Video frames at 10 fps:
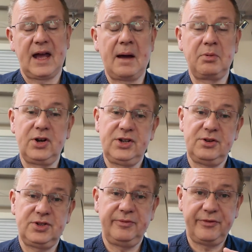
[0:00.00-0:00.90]
I'm going to
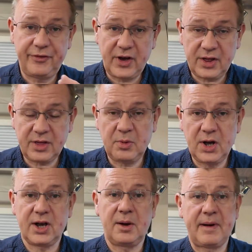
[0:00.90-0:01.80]
do some further
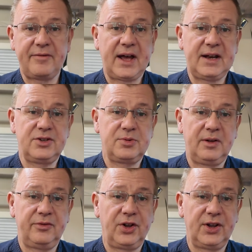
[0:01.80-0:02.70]
work on my van
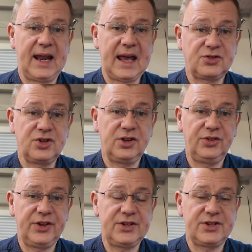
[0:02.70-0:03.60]
12-volt electrical
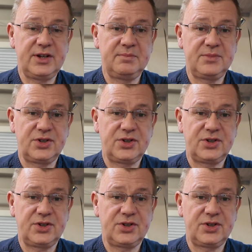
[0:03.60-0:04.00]
system,